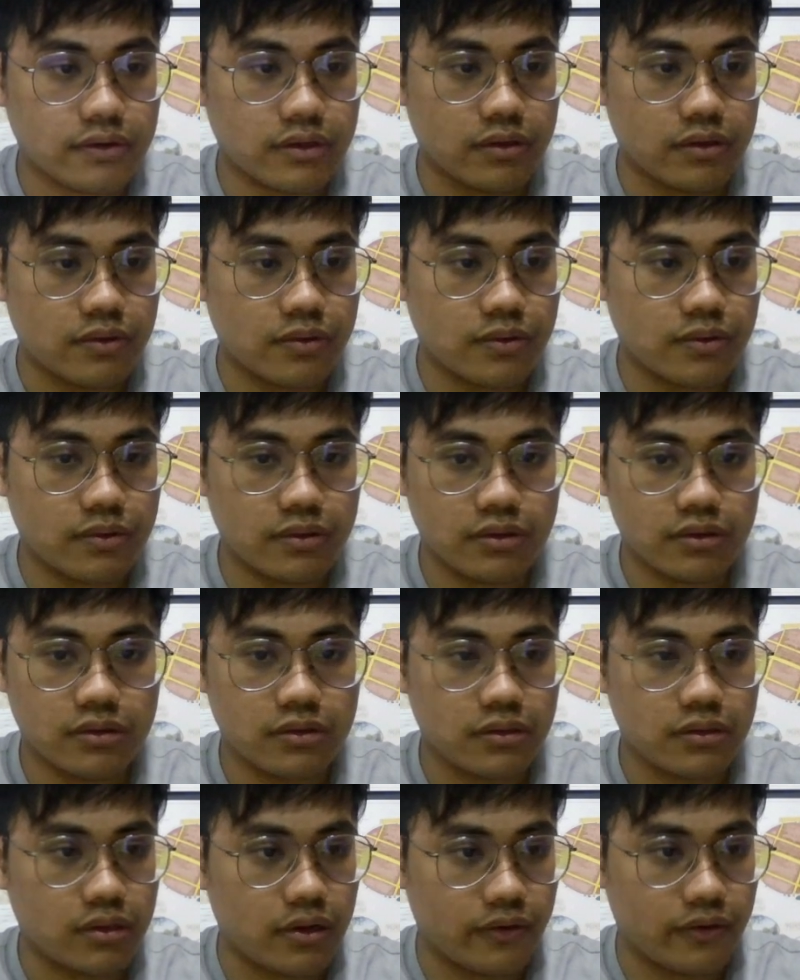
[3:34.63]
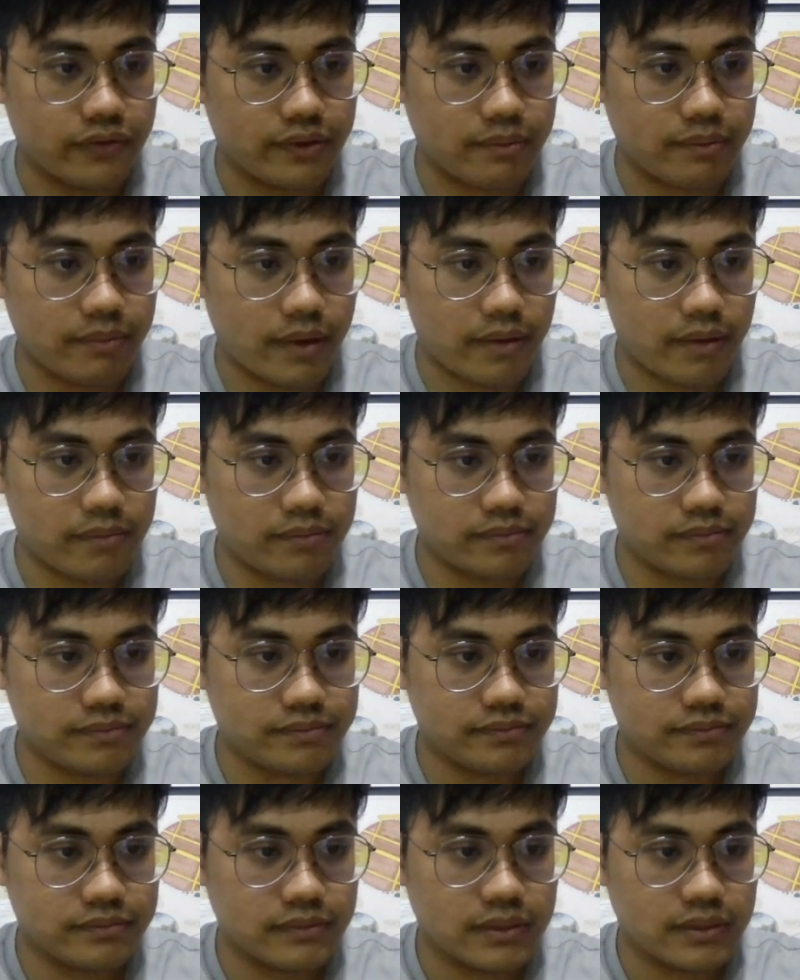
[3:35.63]
whole of the map.
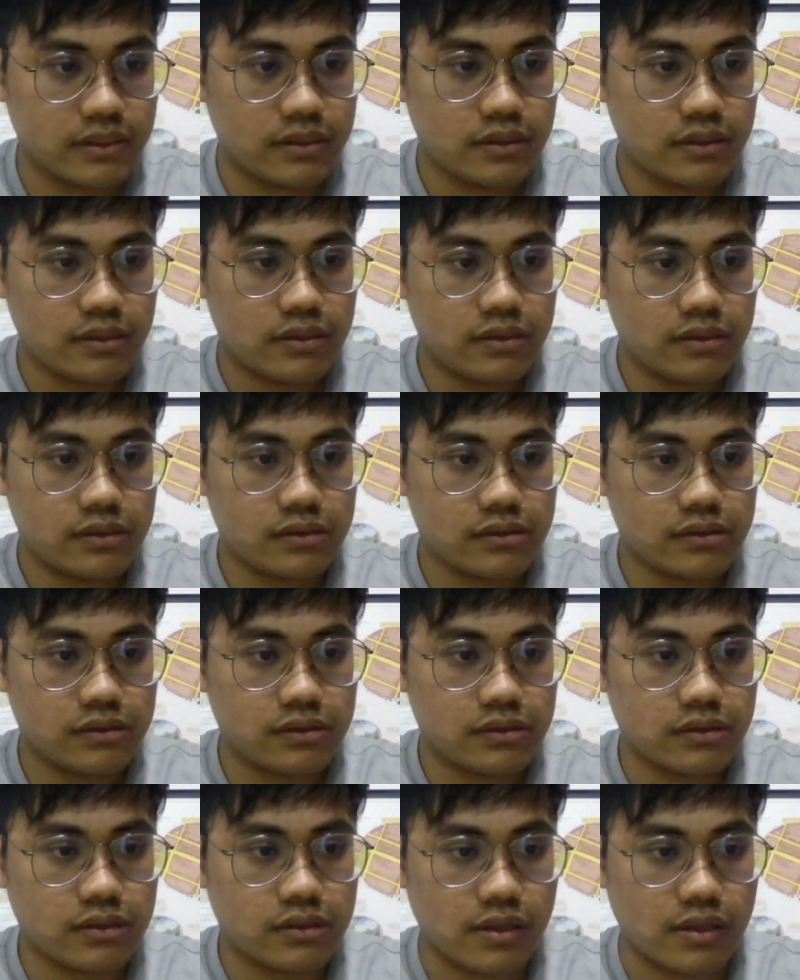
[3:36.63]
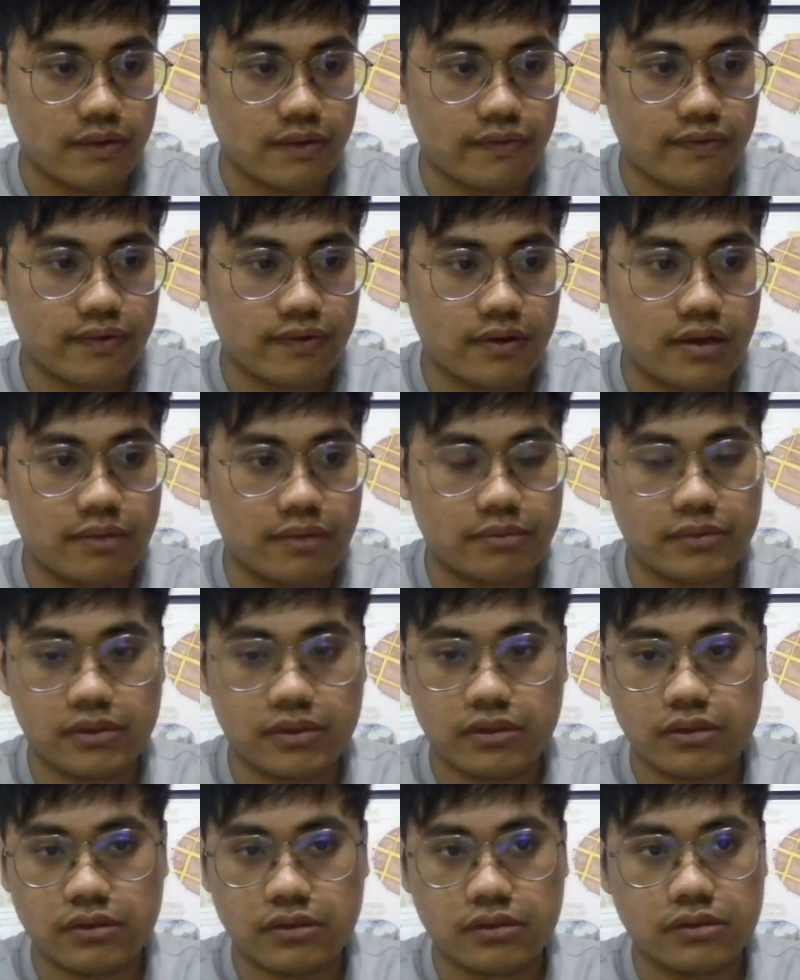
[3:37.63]
If
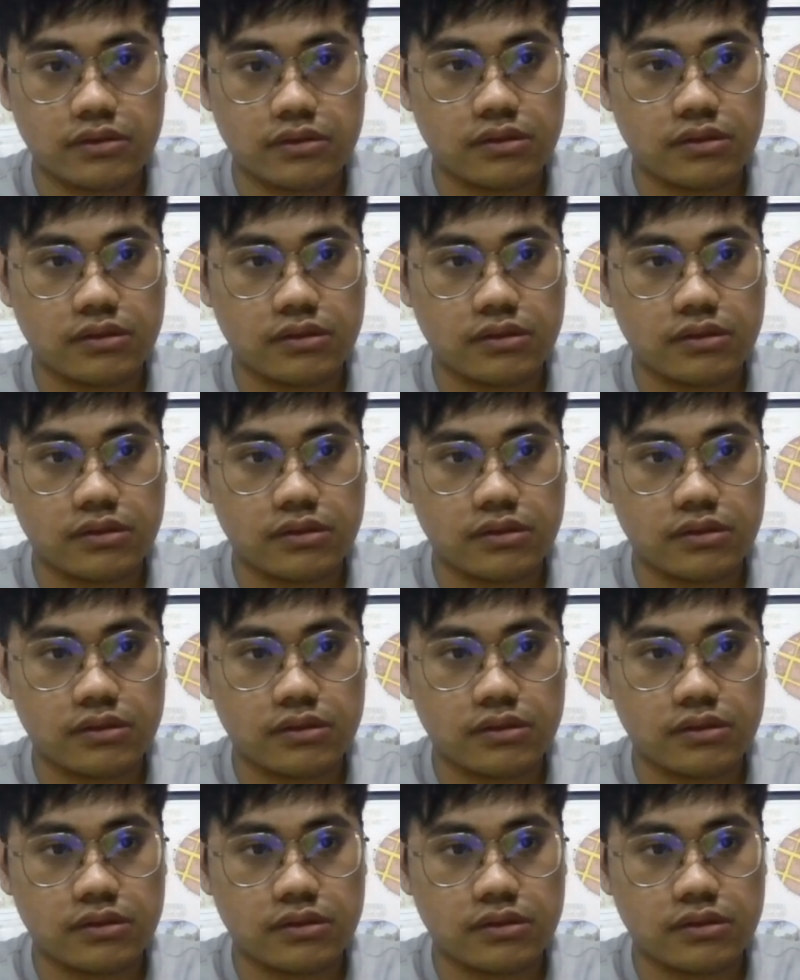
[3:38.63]
I'm